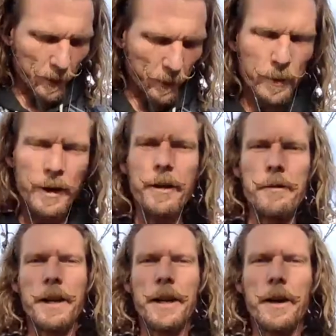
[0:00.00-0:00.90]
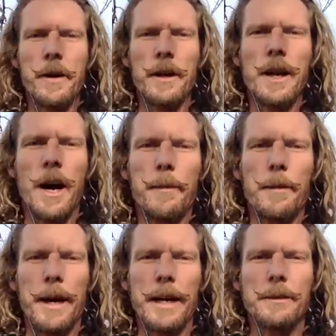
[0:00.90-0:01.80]
we can do another video on
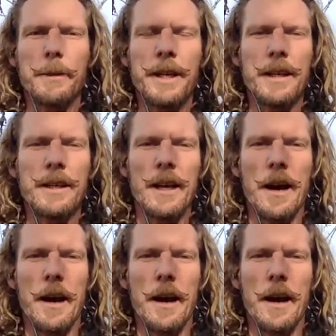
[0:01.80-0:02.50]
compromise, because